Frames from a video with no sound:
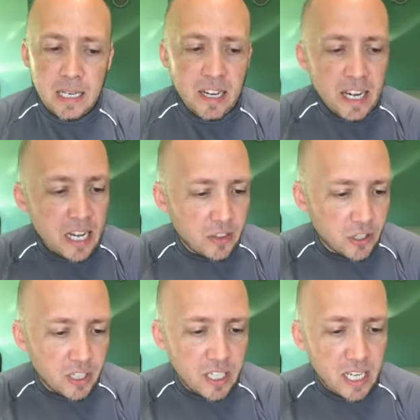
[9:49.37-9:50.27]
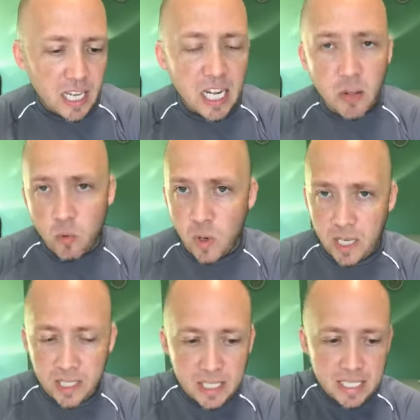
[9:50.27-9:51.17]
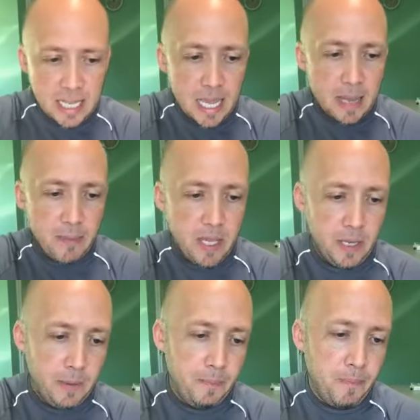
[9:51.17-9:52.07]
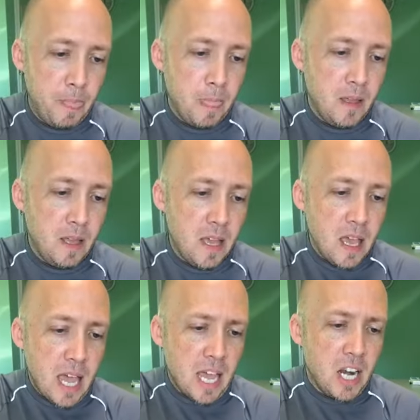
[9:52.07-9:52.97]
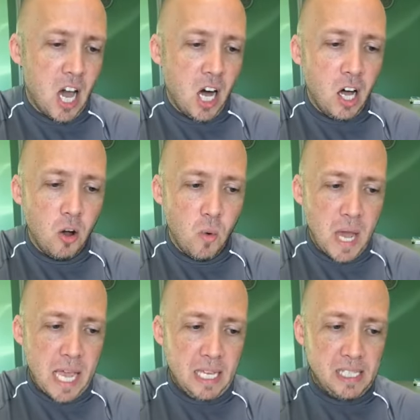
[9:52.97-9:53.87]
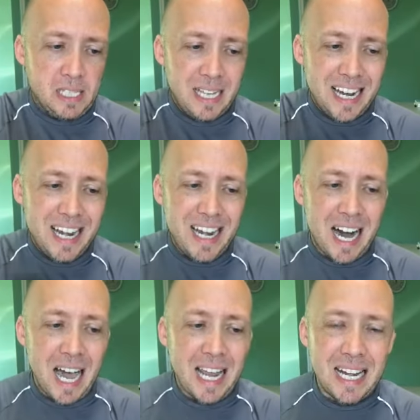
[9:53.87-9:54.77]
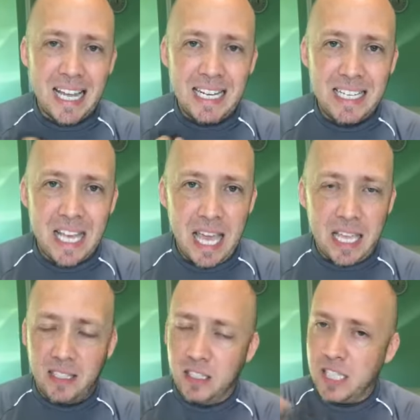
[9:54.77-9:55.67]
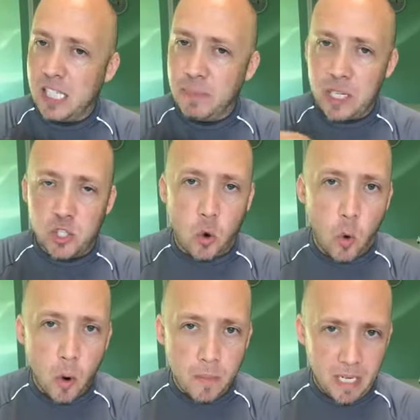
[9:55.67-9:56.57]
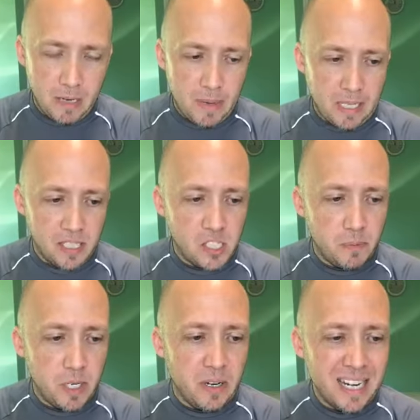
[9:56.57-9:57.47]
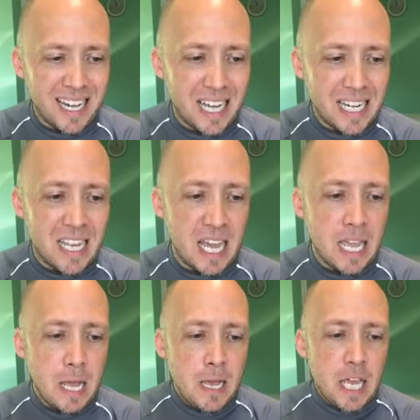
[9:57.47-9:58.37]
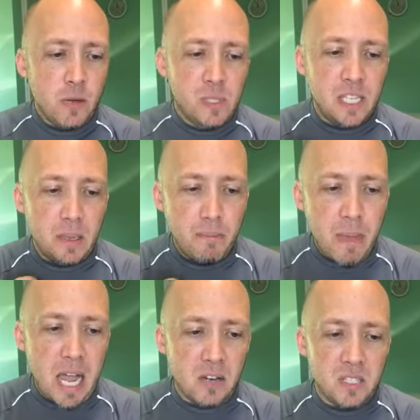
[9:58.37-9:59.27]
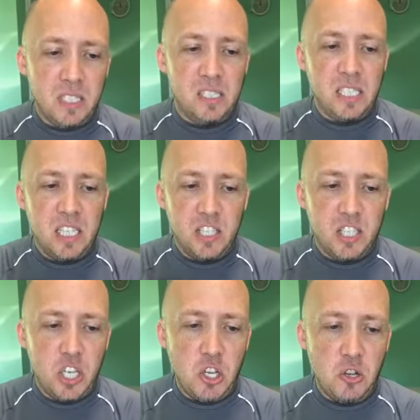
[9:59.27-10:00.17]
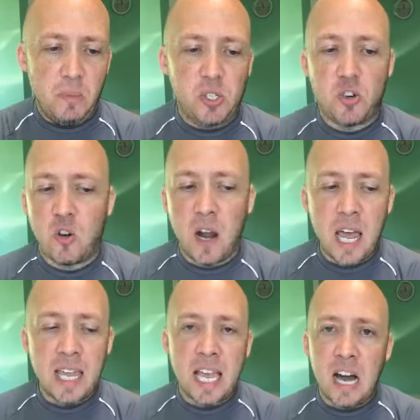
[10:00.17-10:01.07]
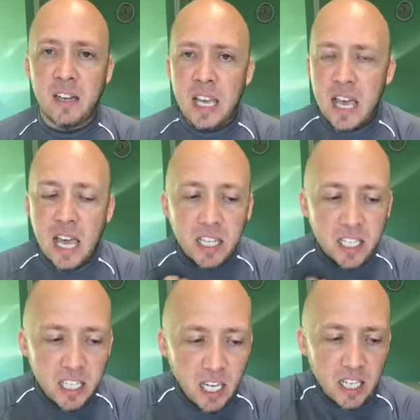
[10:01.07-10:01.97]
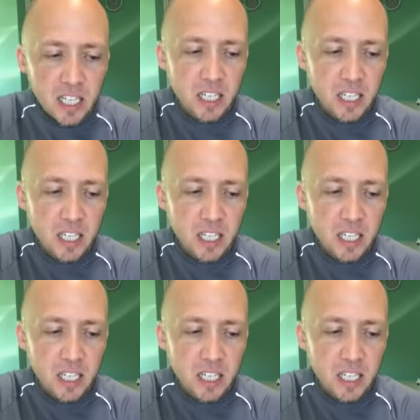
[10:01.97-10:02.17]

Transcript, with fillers: Neither could anyone tame him. And always, night and day, look, he's being tormented by this spirit, night and day. He was in the mountains and in the tombs, crying out and cutting